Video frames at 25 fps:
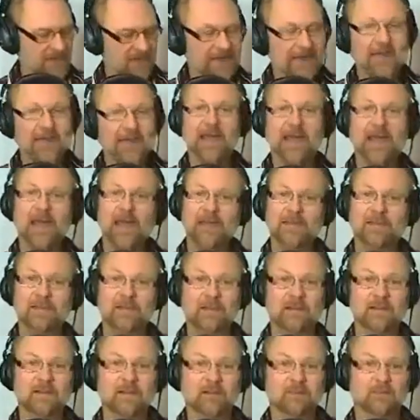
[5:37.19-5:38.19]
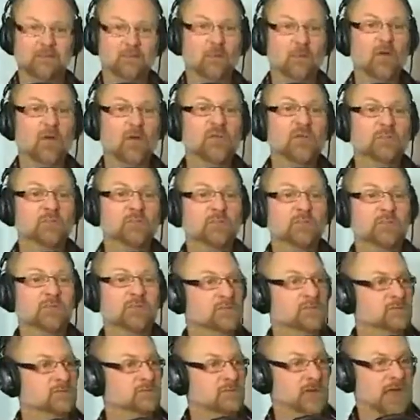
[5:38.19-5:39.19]
and multiple
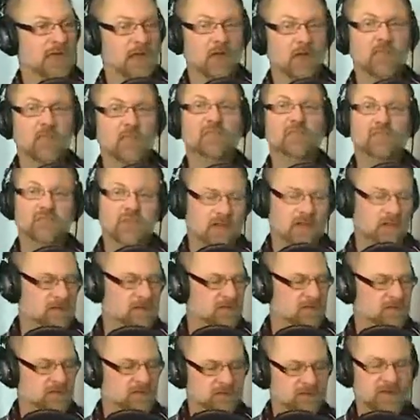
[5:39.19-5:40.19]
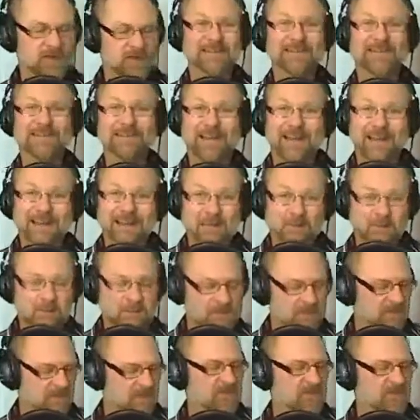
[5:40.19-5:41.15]
health challenges like diabetes,